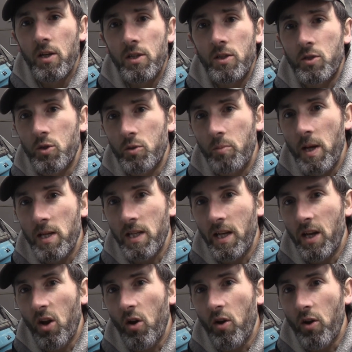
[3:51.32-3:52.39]
it's just
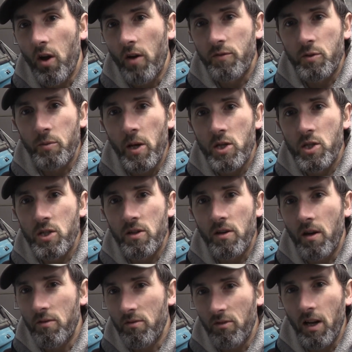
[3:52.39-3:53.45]
basically on and off switch.
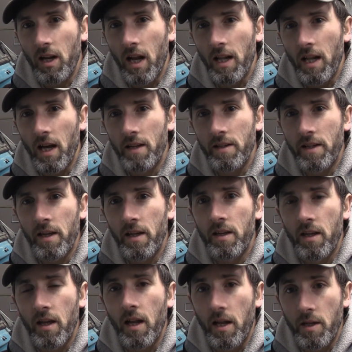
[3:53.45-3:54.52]
I don't really like that idea.
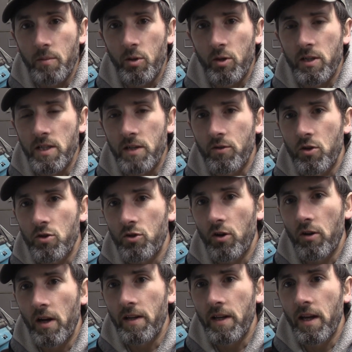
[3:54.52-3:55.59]
I like the progressive
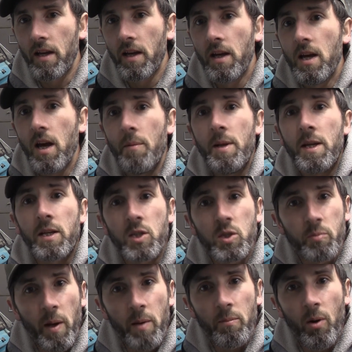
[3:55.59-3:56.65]
controller idea. I mean, you can
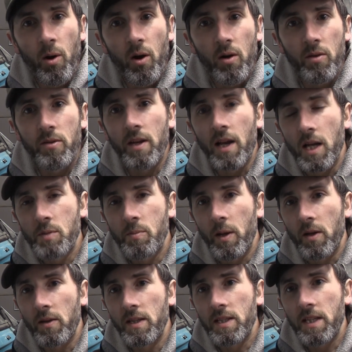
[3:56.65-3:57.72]
spend more than I
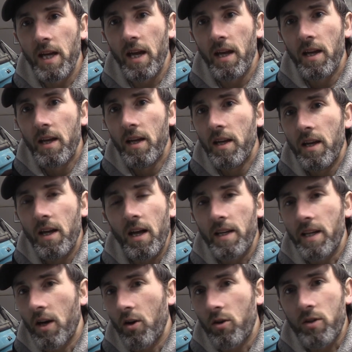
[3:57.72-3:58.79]
spent on this kit
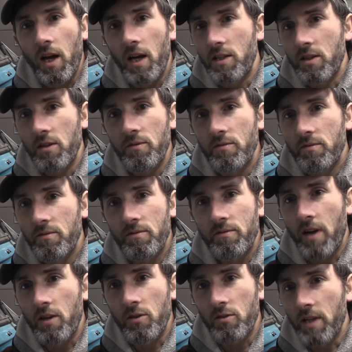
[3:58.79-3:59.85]
and get all kinds of
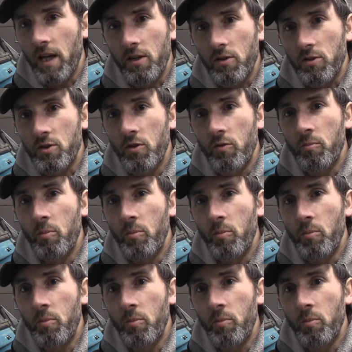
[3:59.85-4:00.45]
fangle dangle stuff,